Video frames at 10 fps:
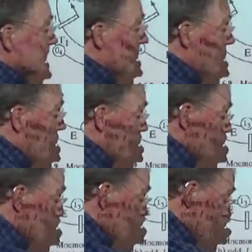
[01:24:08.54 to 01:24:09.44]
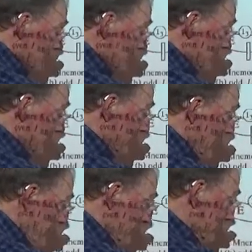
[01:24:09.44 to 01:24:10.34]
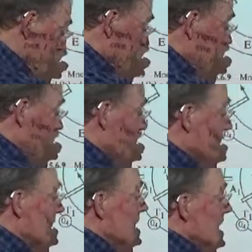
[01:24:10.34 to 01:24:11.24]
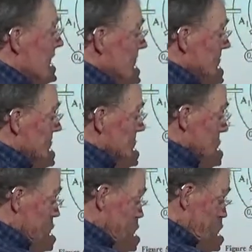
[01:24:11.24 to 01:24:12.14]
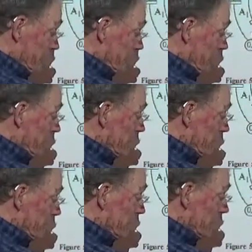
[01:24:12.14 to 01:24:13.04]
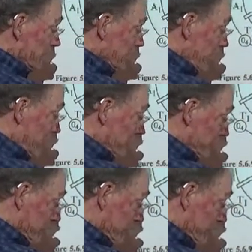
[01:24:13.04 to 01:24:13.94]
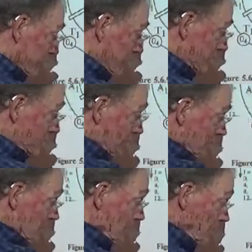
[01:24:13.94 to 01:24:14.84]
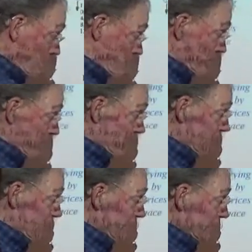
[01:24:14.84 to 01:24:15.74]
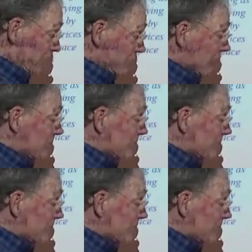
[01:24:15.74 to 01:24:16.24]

down, you see, so the gaps are small, and then you have nothing but gaps between the E's.